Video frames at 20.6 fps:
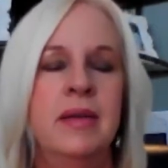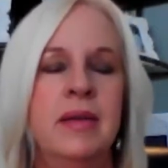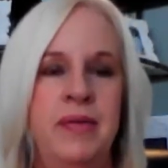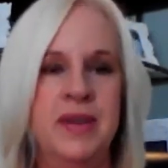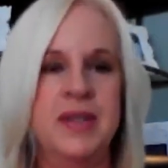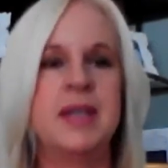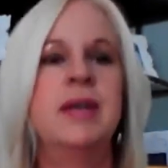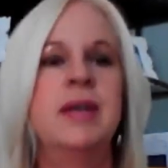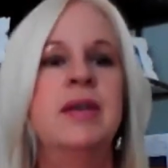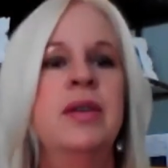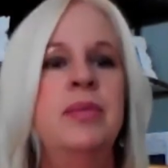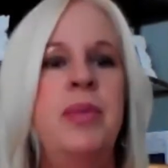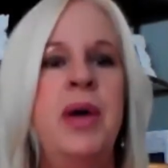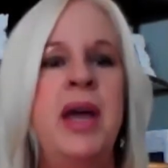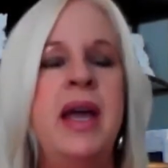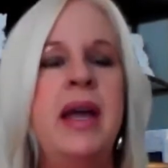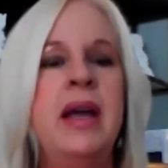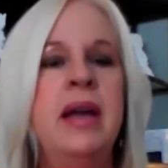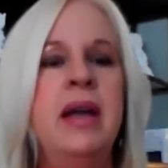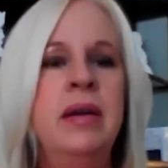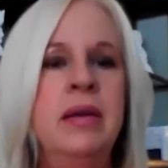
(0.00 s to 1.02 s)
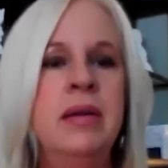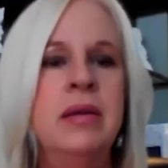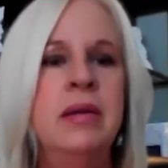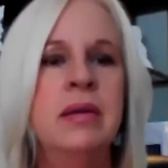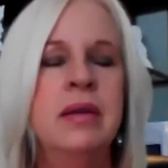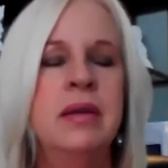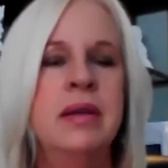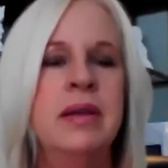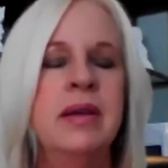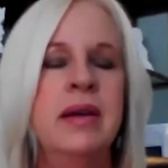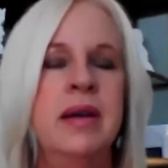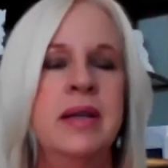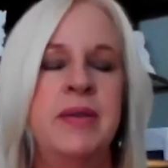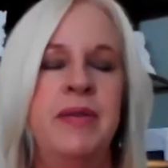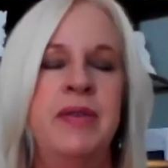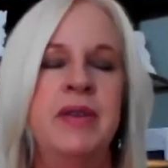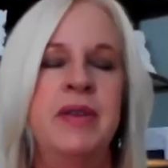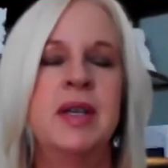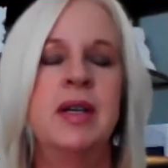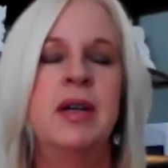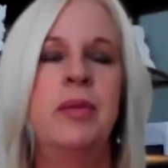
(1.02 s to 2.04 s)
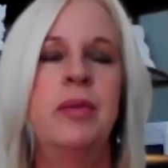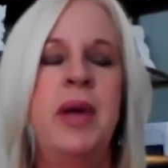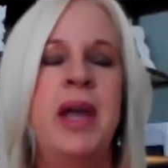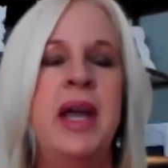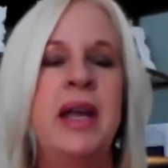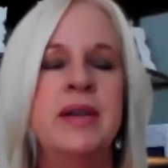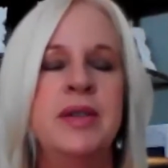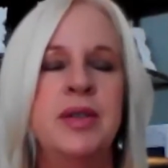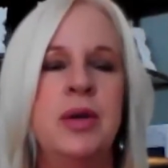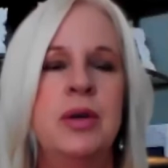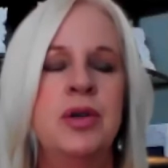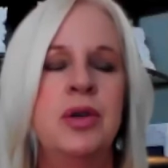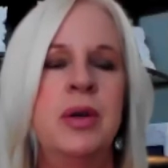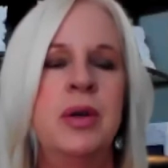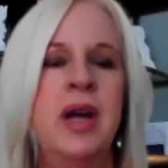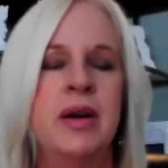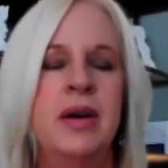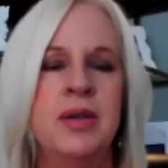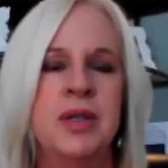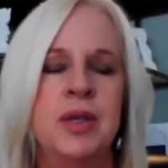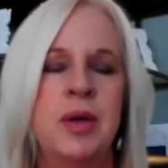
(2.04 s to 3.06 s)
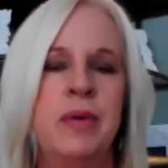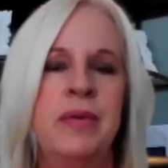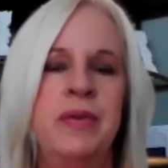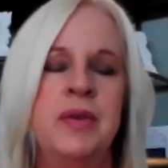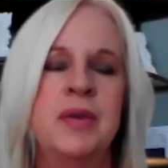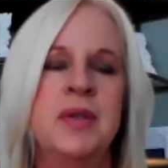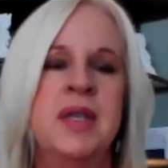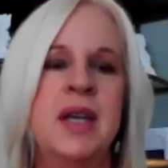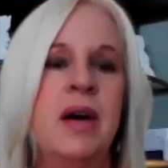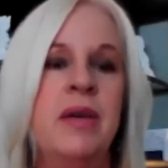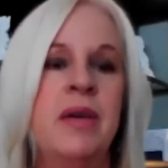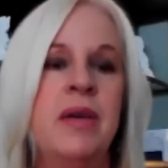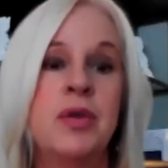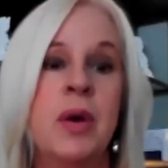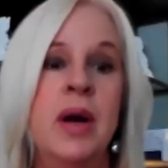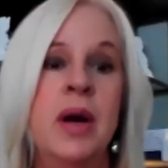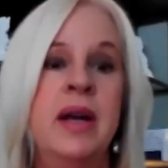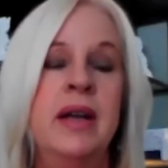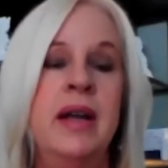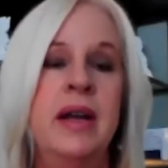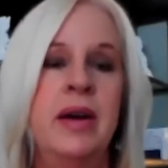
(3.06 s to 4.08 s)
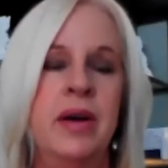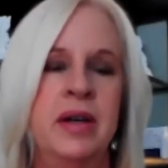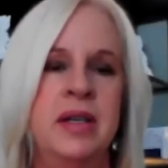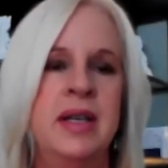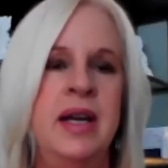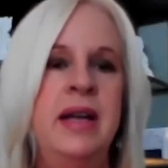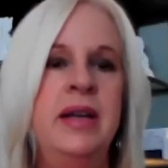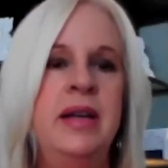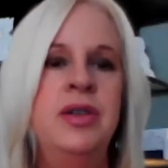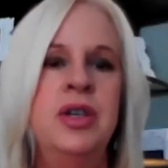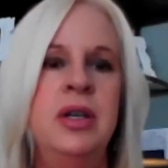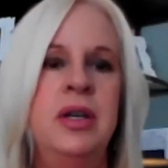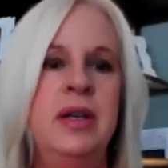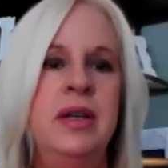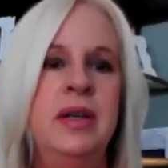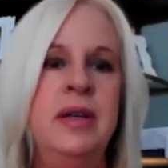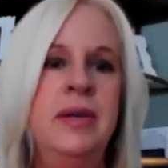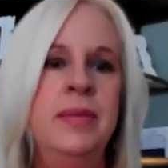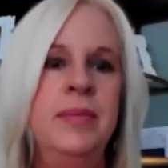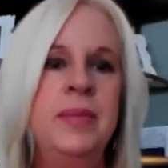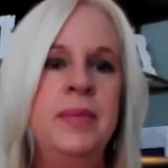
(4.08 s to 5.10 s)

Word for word: physical pain, because physical pain is usually our soulful self trying to get our attention.